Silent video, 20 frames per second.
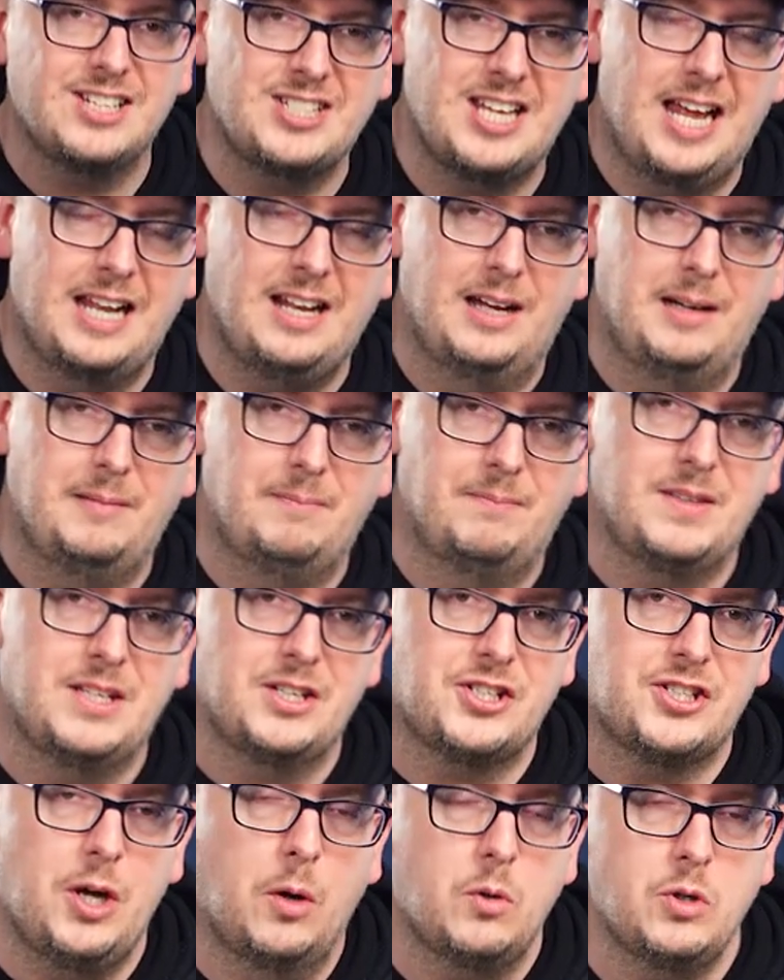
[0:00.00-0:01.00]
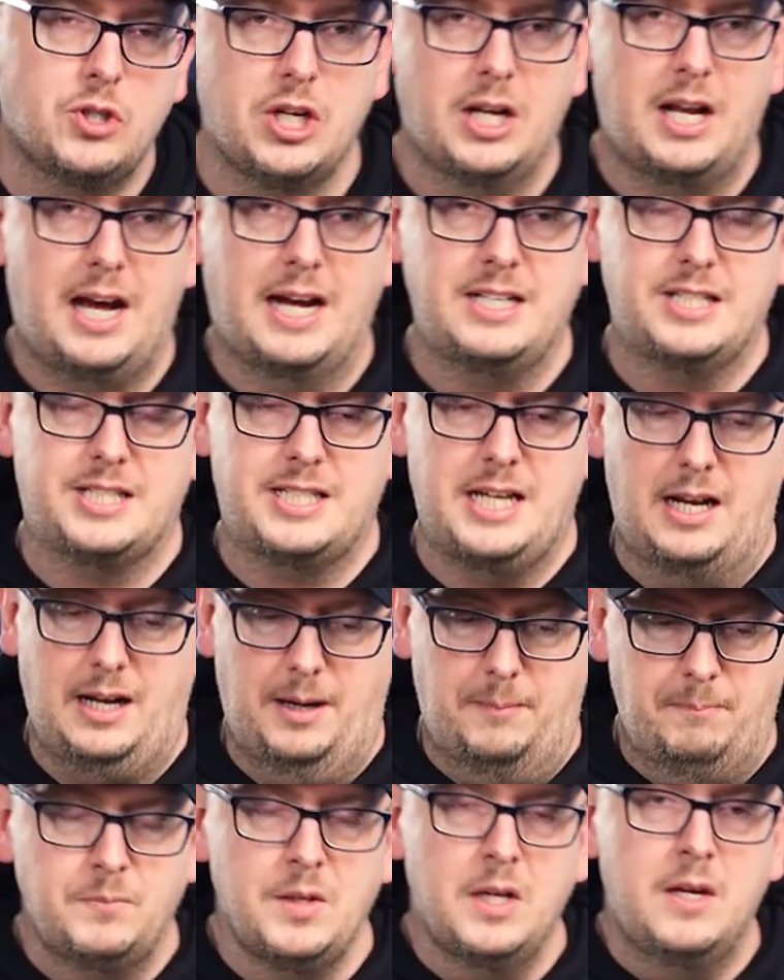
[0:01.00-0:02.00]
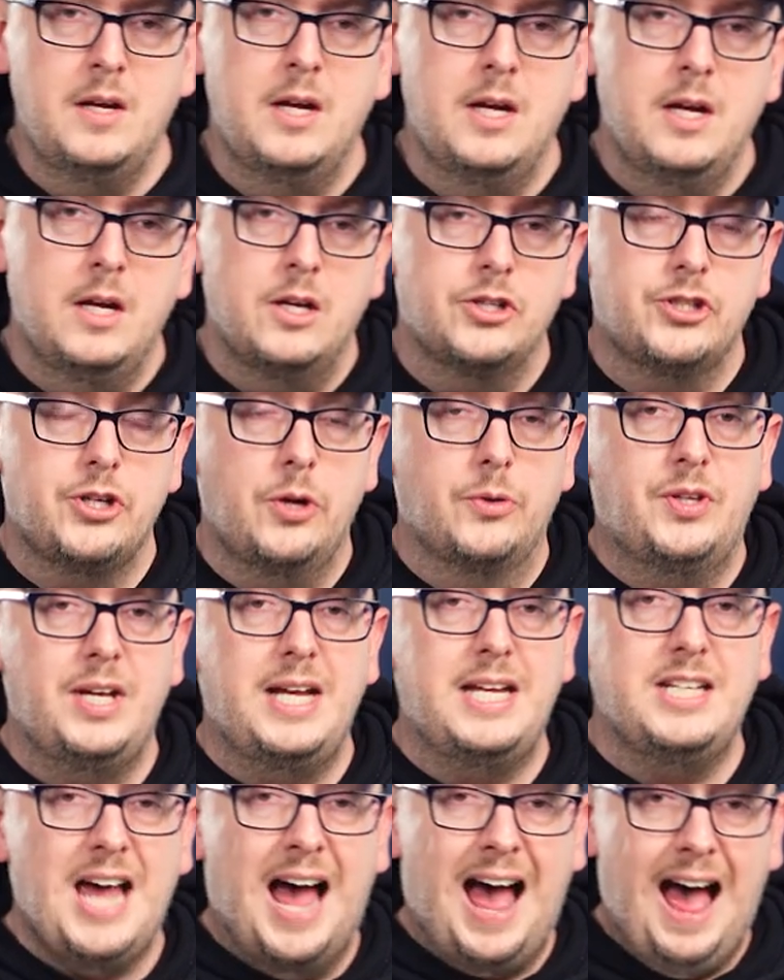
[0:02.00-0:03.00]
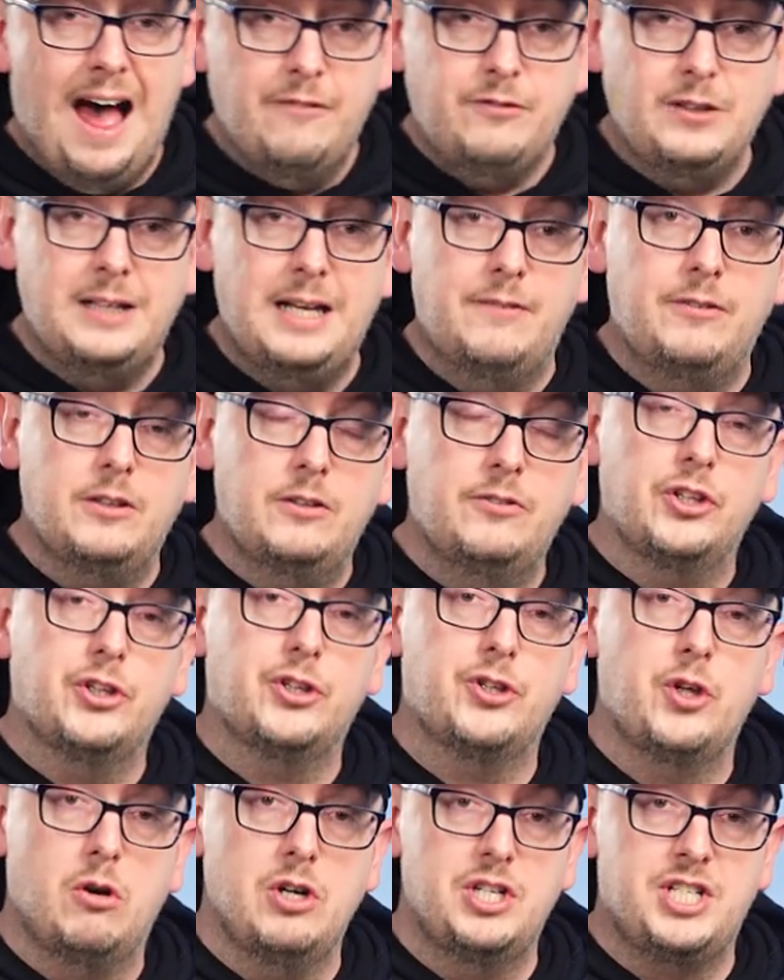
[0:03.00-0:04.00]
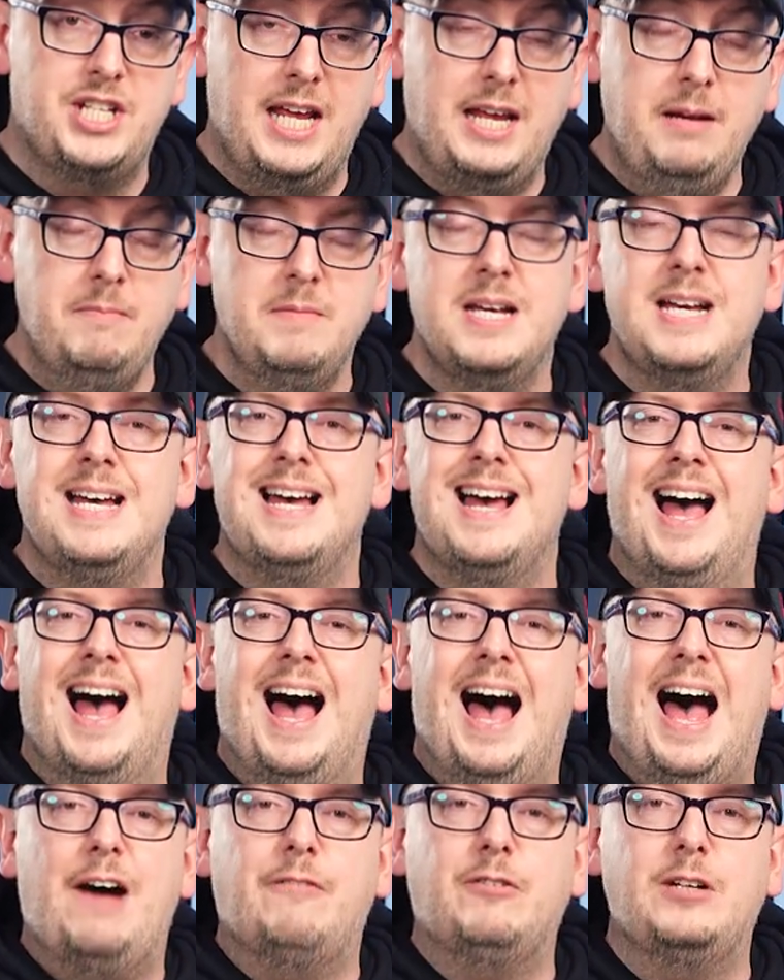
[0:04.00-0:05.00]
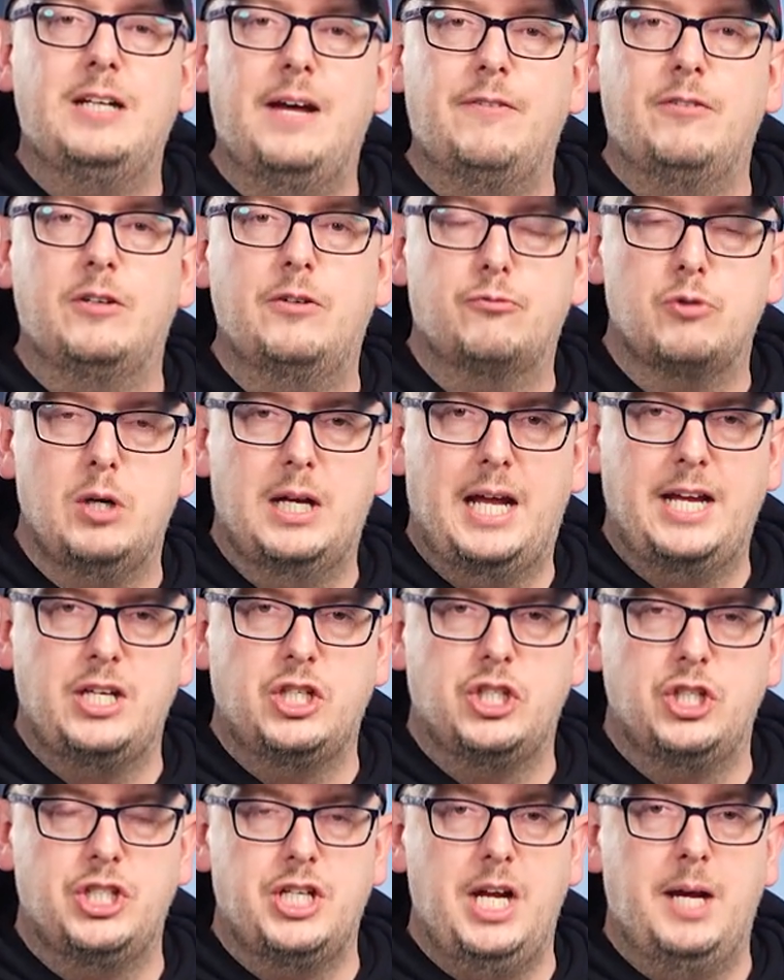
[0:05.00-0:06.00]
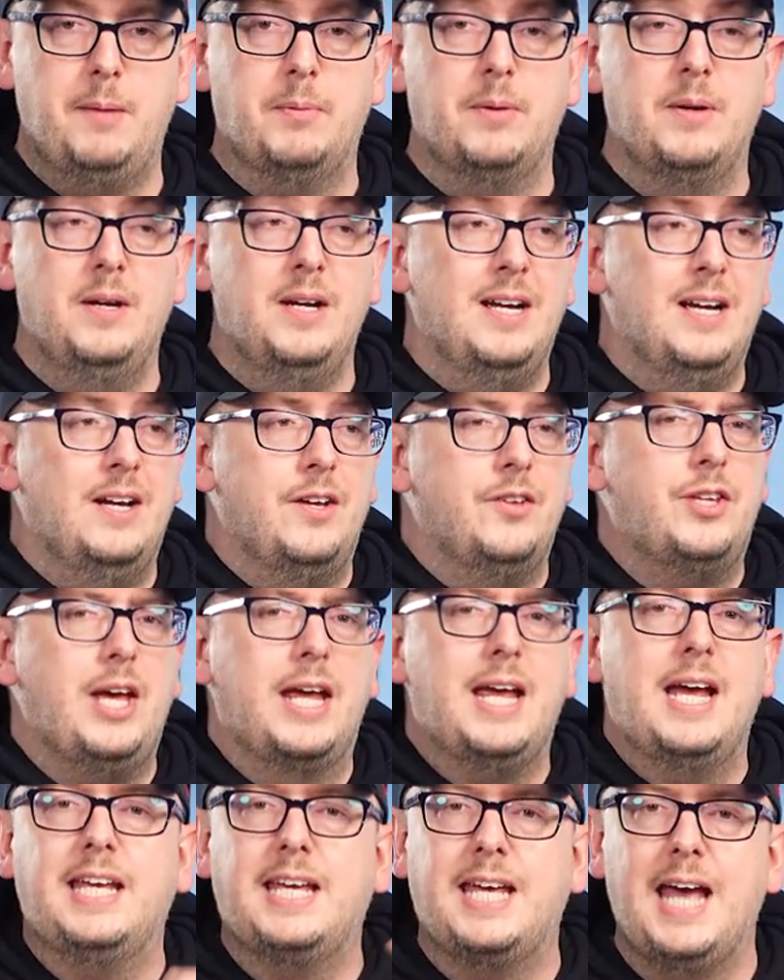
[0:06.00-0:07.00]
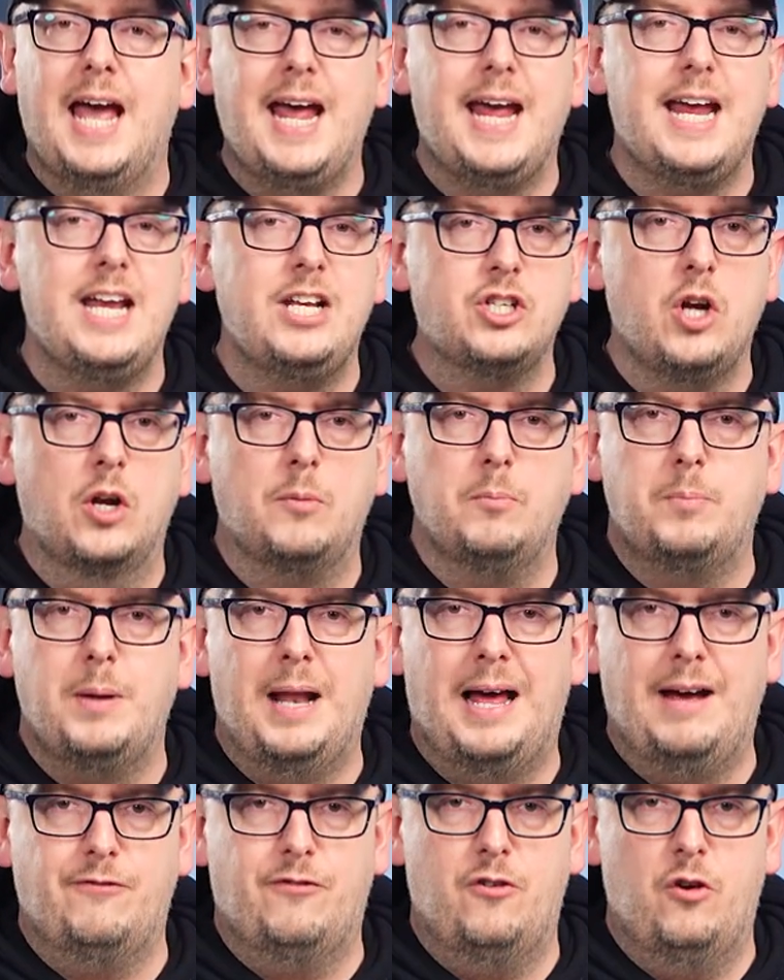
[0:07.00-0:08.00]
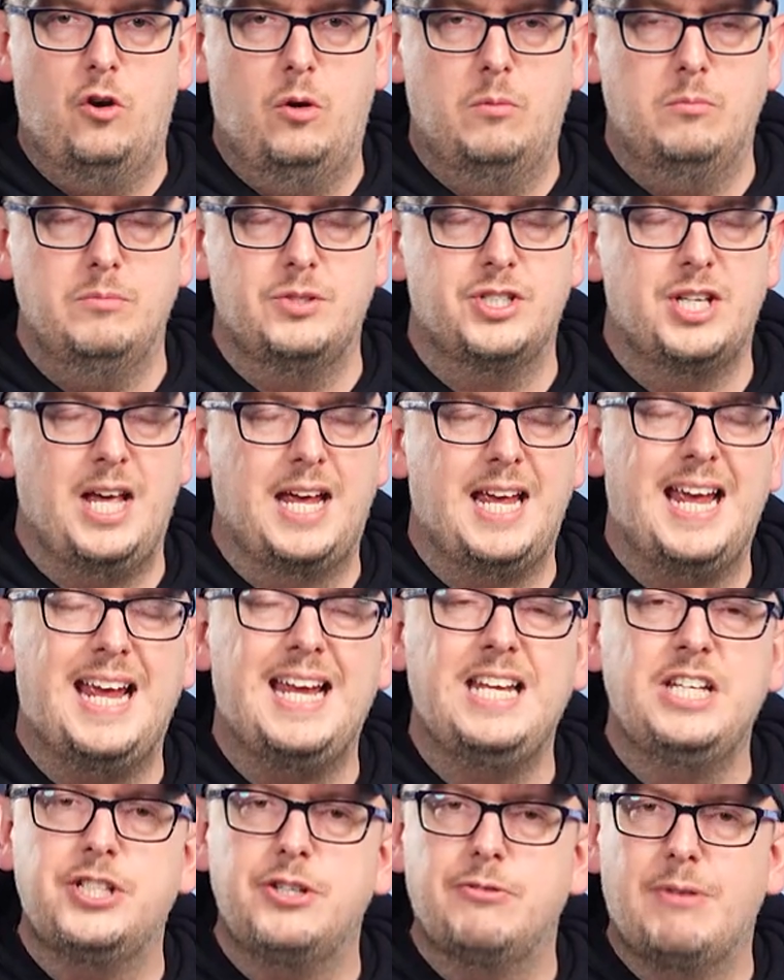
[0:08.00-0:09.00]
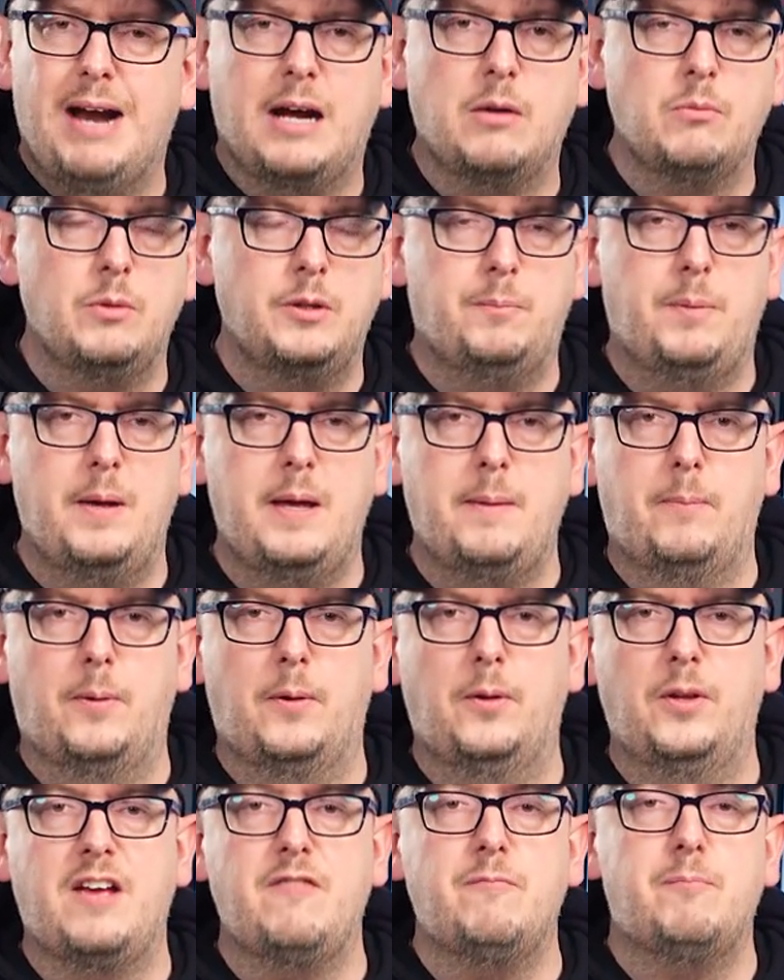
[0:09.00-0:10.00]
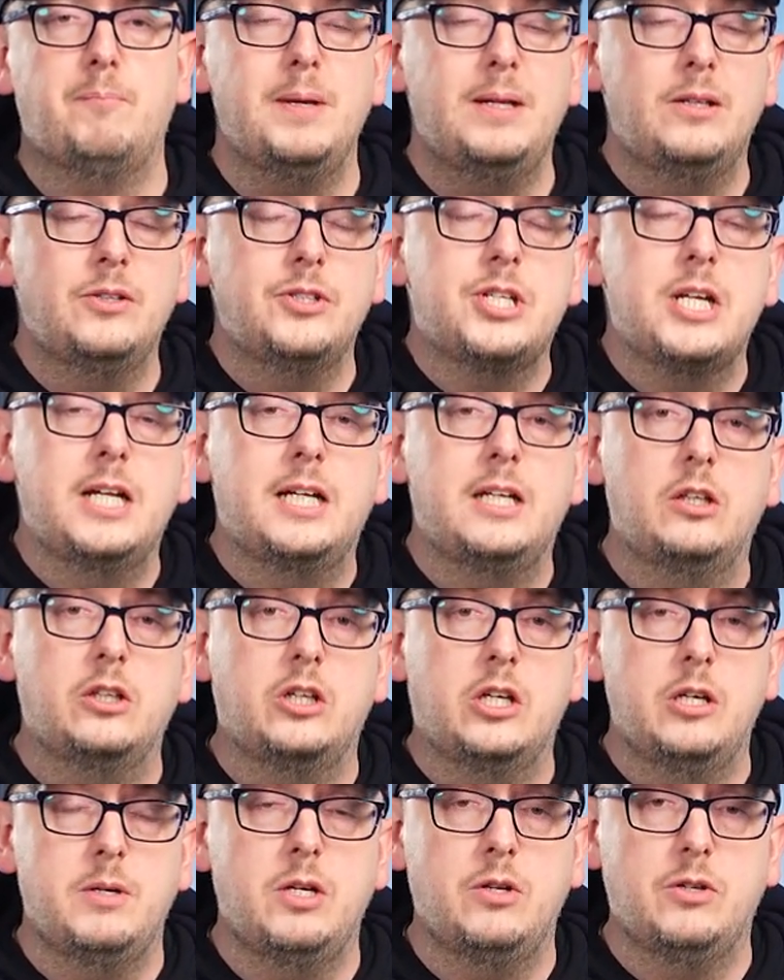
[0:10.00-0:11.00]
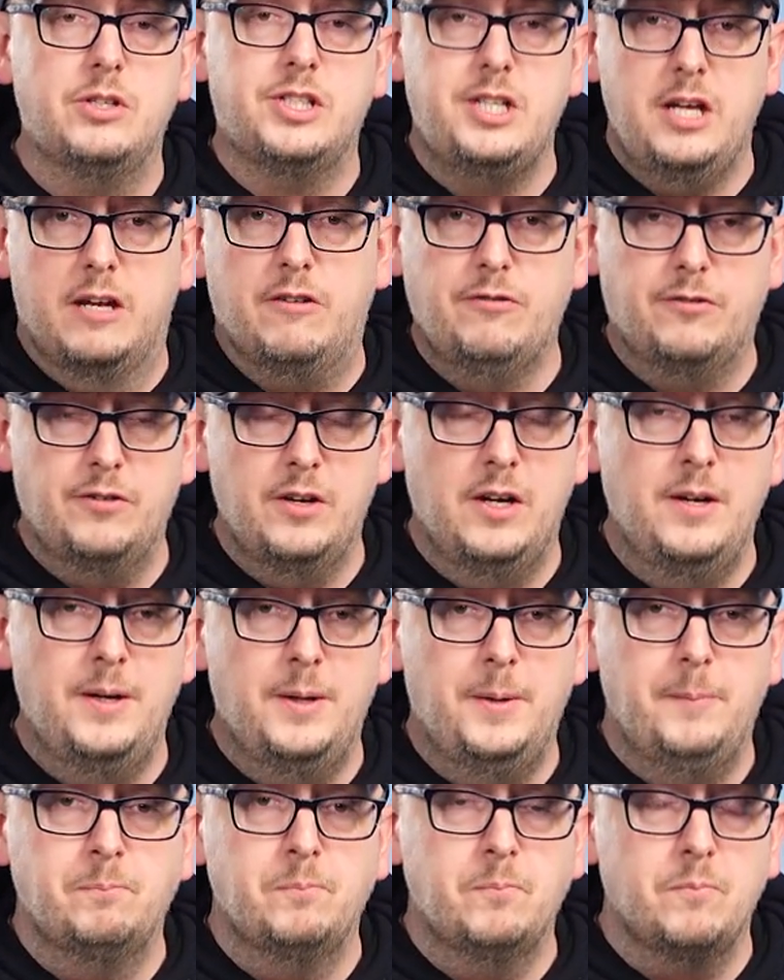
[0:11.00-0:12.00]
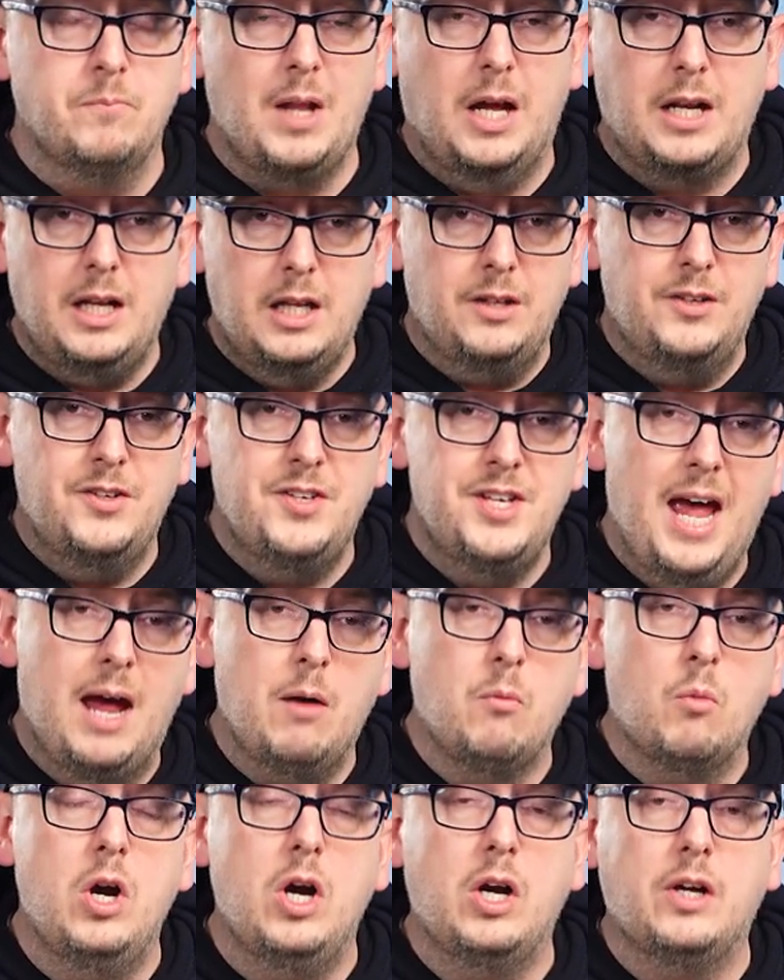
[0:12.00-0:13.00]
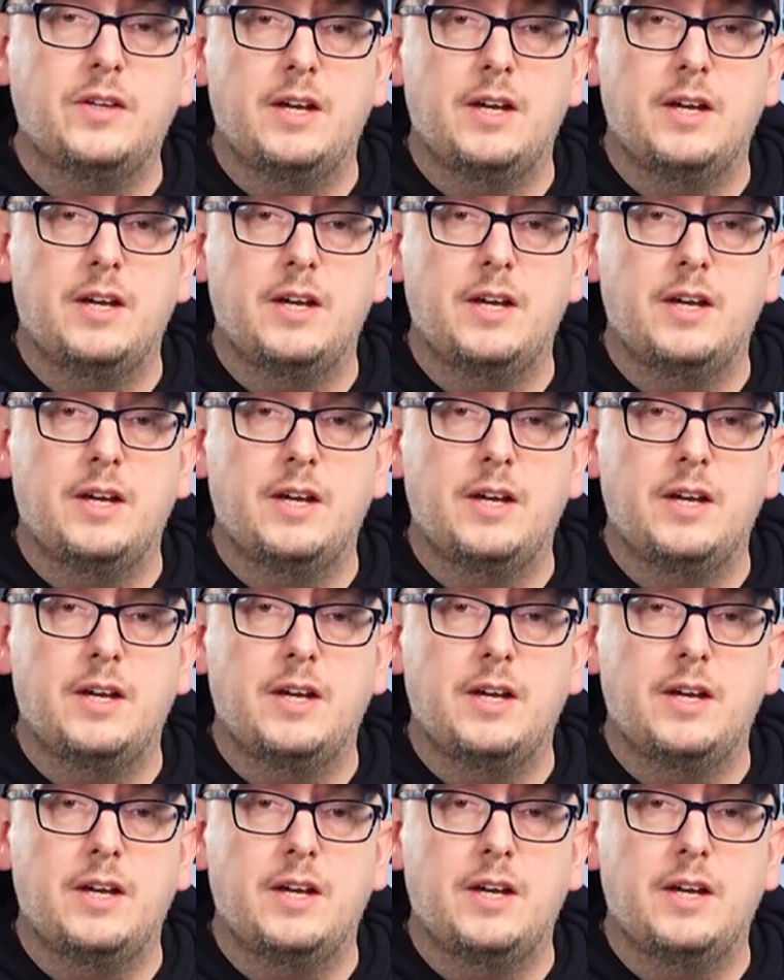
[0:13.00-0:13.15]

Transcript: seller, the socialite seller. So these have a level of authority, have a level of relationship. They engage on platforms. They interact with people. They've built a little community of a little network,